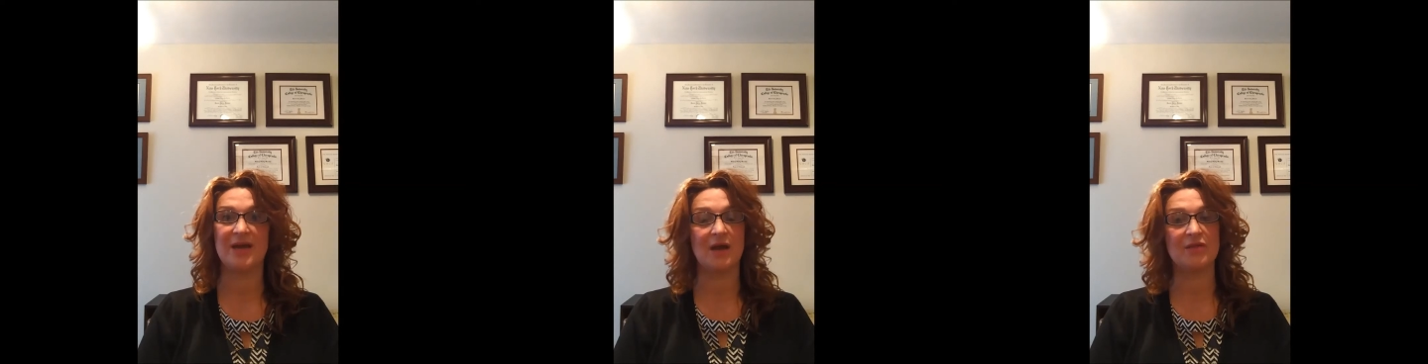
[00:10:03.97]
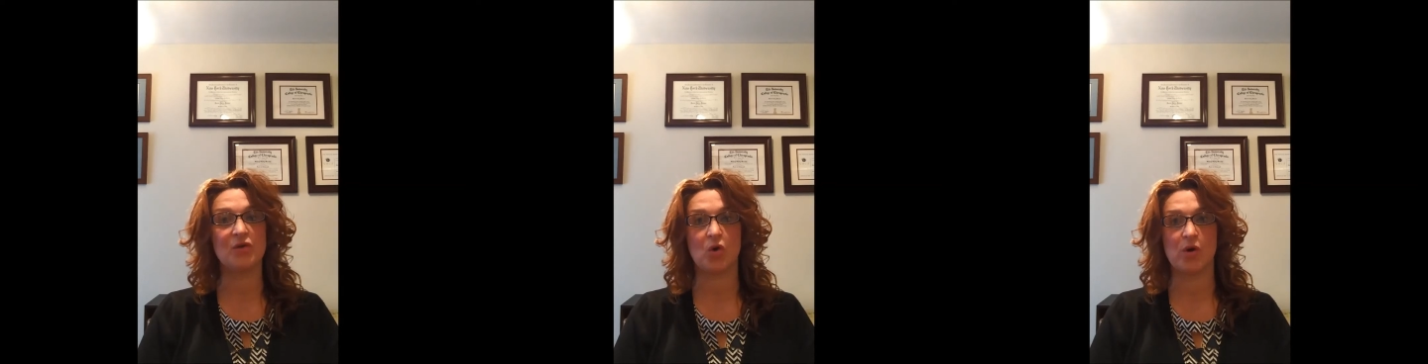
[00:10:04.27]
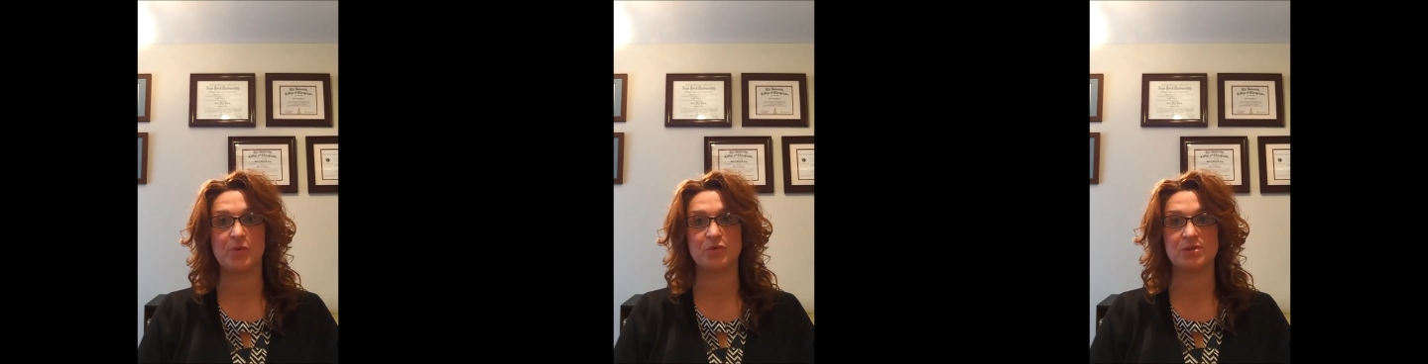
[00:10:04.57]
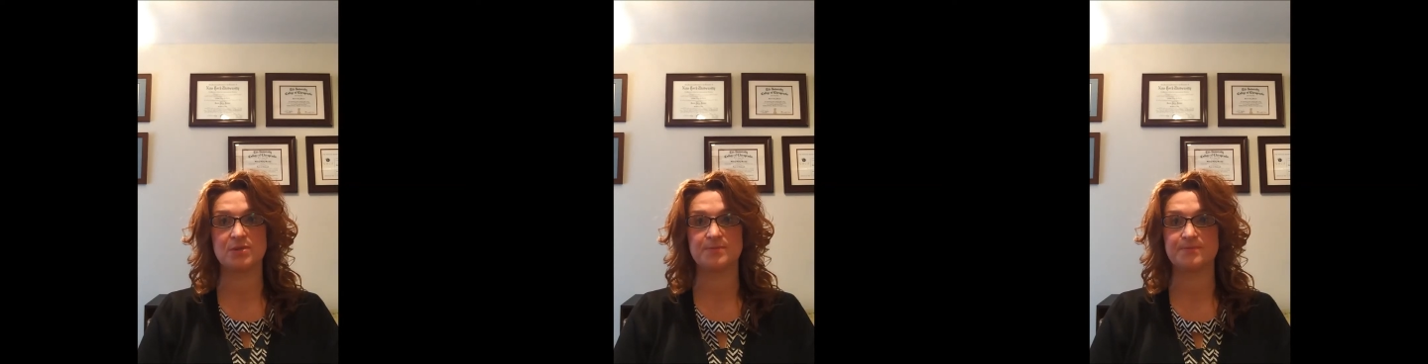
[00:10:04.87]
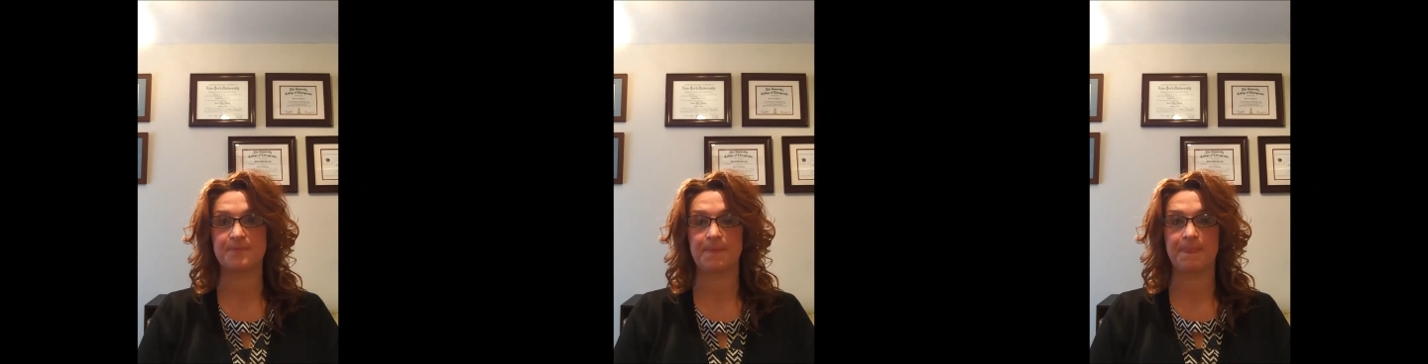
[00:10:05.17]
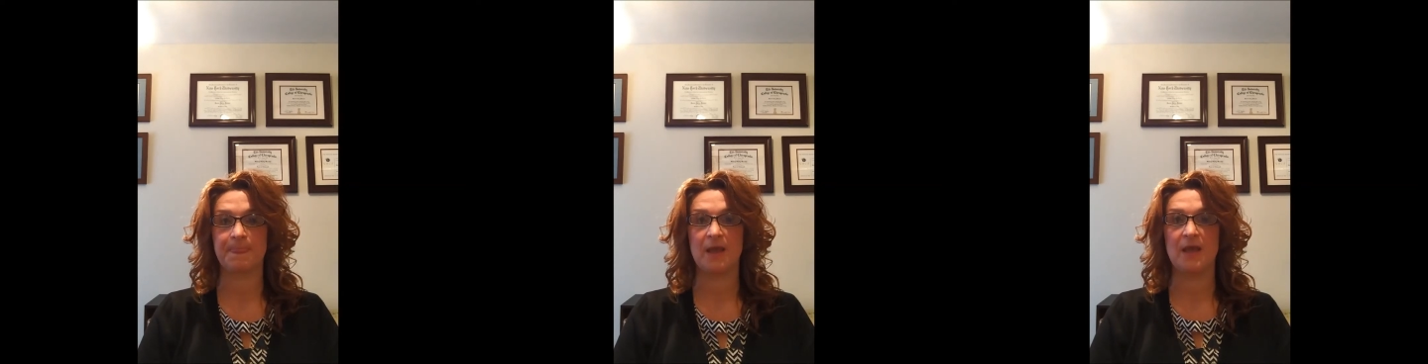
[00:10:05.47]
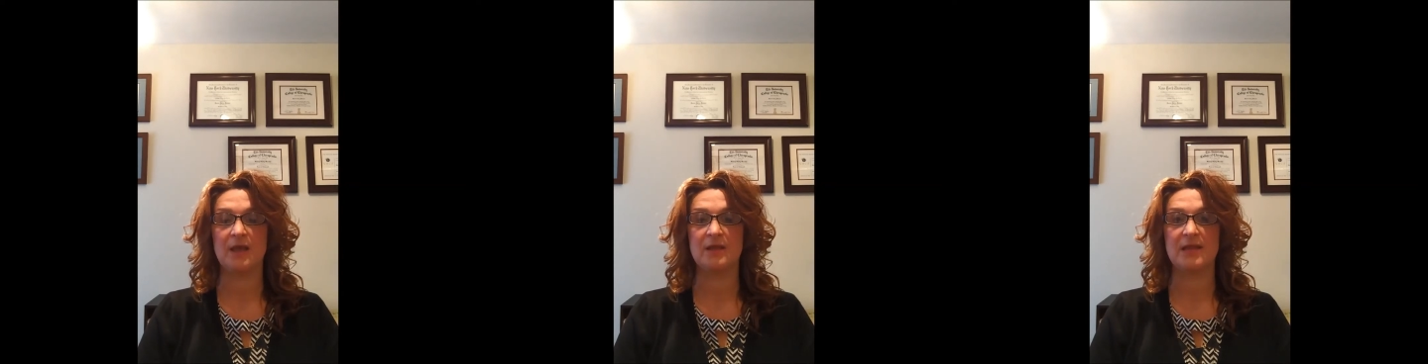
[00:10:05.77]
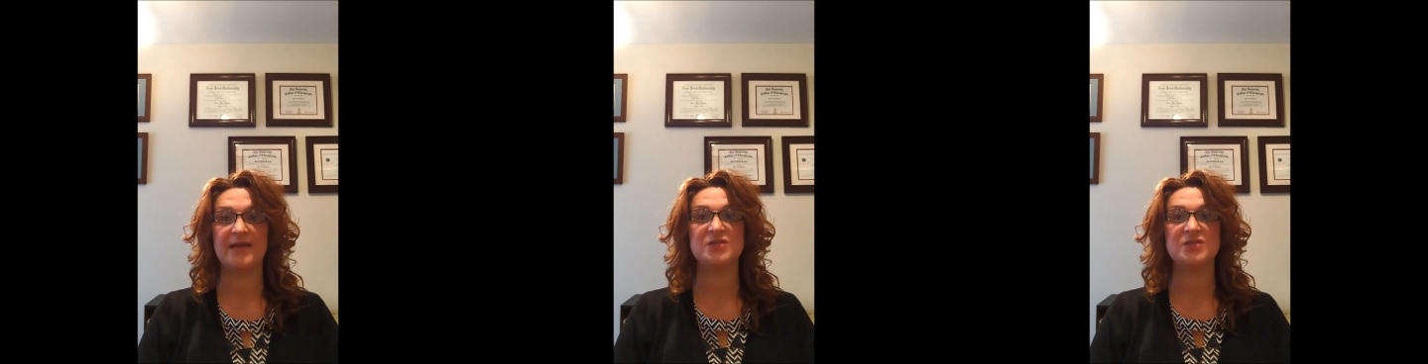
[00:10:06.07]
and other hormones. That